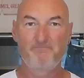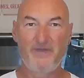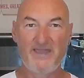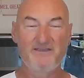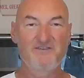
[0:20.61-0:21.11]

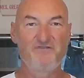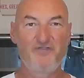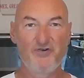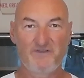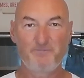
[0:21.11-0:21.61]
bake the
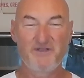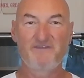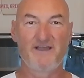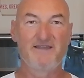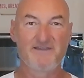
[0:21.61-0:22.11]
first
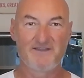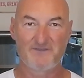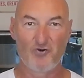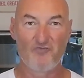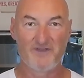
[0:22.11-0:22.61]
pizza in
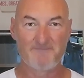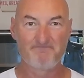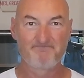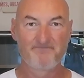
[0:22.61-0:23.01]
this oven.